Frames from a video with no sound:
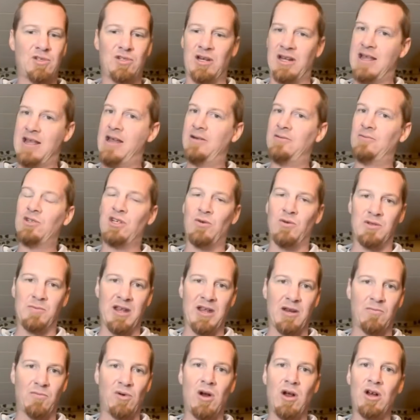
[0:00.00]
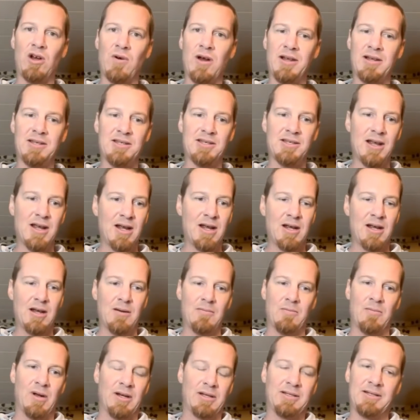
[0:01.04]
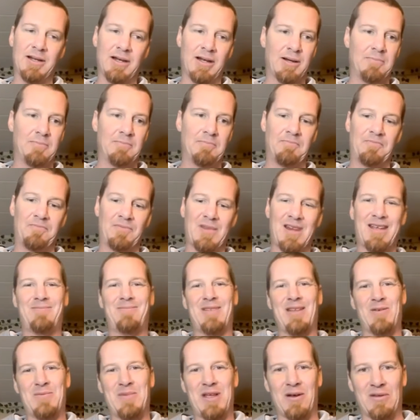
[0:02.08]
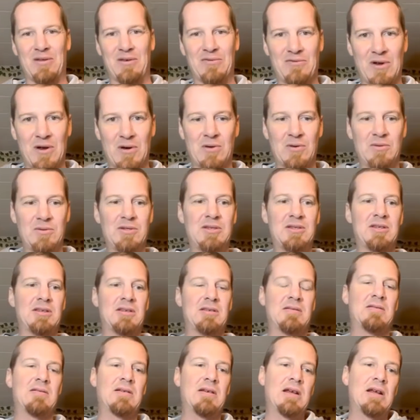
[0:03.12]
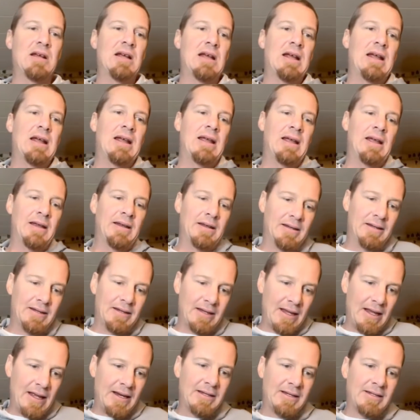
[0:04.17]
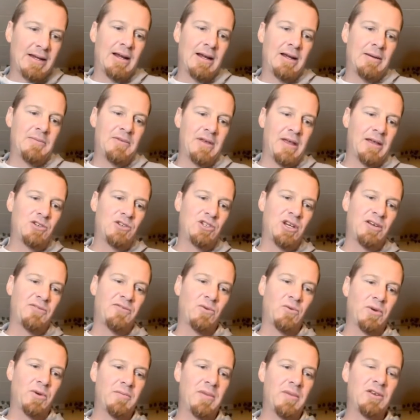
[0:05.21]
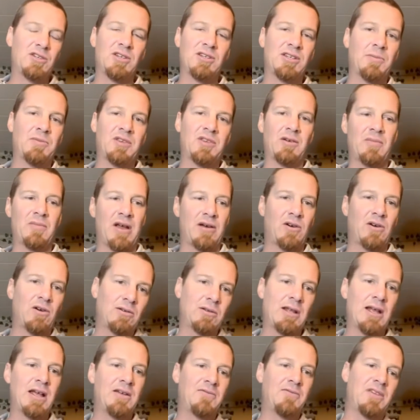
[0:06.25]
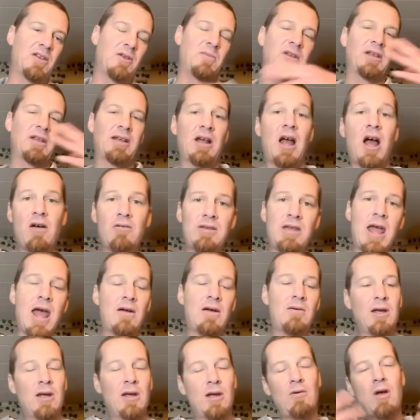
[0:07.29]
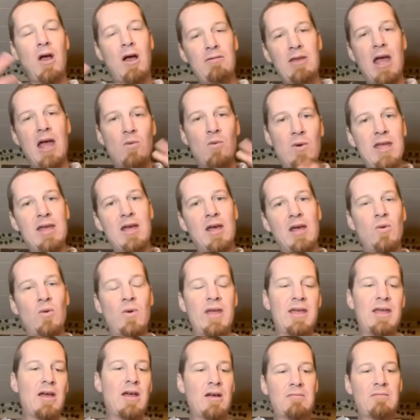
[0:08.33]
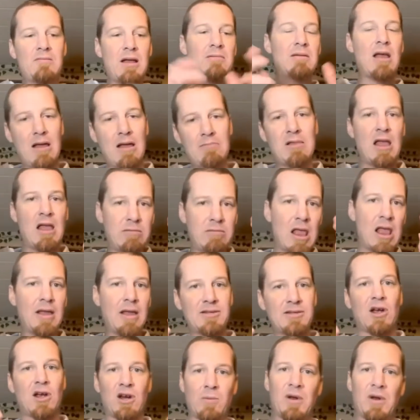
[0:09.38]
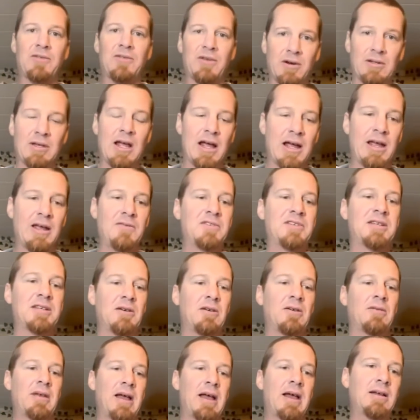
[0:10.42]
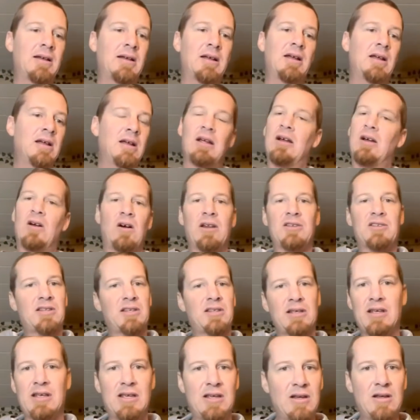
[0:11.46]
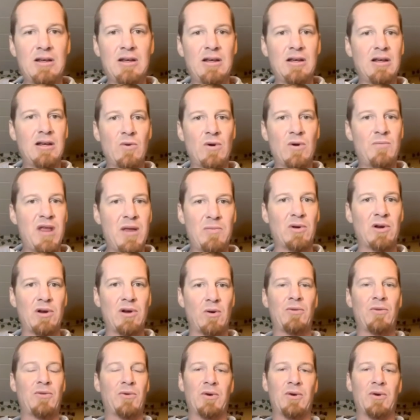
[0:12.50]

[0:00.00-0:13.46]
Again, she was making progress, but they would be on their phones. And any time that Jennifer would mention something about her life, they would be like, oh, yeah, we and talk about their lives and all that. Honestly, when people are going through